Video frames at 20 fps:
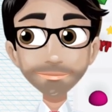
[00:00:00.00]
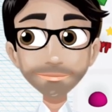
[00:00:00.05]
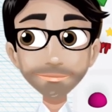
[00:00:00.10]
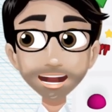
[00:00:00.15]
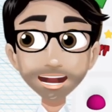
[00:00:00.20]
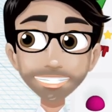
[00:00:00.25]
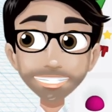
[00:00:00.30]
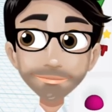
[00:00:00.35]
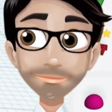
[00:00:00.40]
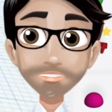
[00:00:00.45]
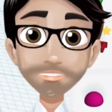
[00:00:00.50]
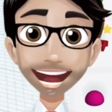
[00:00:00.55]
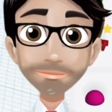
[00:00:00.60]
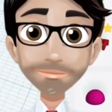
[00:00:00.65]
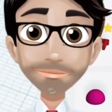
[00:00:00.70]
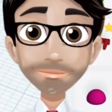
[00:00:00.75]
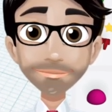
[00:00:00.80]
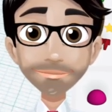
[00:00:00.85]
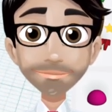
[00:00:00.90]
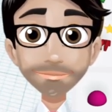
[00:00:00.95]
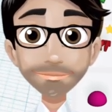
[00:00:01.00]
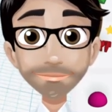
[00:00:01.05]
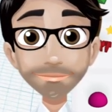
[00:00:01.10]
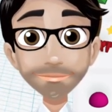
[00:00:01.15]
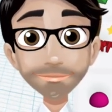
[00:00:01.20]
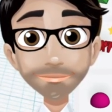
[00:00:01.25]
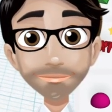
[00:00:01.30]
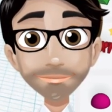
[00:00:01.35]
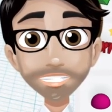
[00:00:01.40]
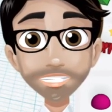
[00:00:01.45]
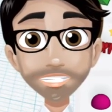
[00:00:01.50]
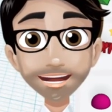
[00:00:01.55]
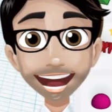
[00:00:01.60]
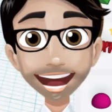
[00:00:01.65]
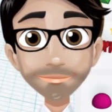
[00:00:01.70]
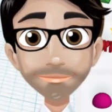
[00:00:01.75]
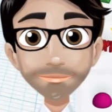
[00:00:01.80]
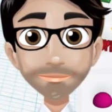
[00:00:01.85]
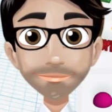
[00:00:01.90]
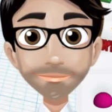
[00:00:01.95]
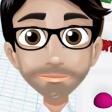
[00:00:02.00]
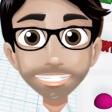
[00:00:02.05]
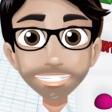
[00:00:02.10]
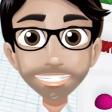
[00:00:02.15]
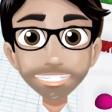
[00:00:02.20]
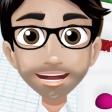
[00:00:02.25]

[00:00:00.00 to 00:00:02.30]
I'm going to go 5. Okay, let